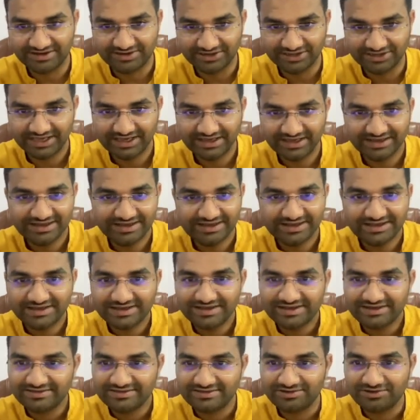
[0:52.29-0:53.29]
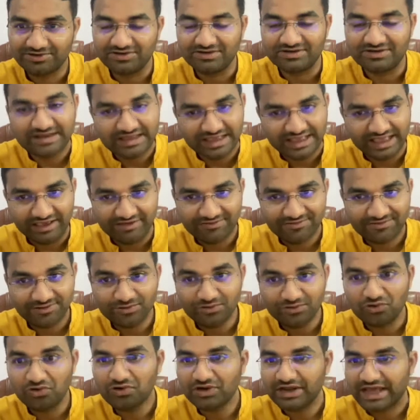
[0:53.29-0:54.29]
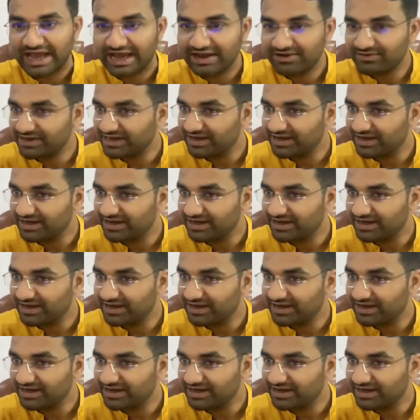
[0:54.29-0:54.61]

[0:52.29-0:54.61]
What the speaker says: Okay, so if you don't have